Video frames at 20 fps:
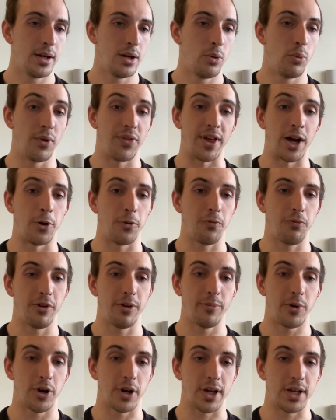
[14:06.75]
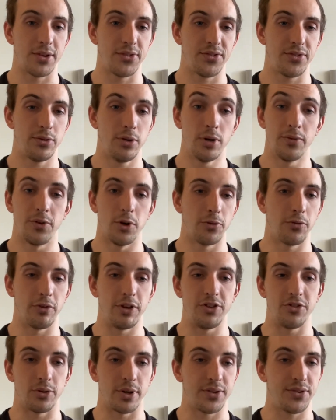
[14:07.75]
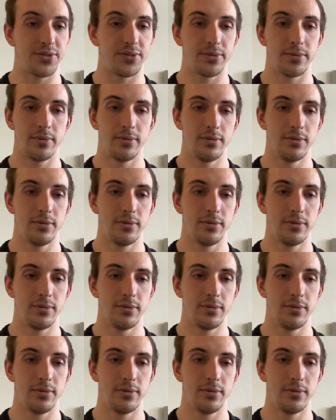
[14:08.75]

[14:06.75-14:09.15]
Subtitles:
Without free markets, you have no free choice.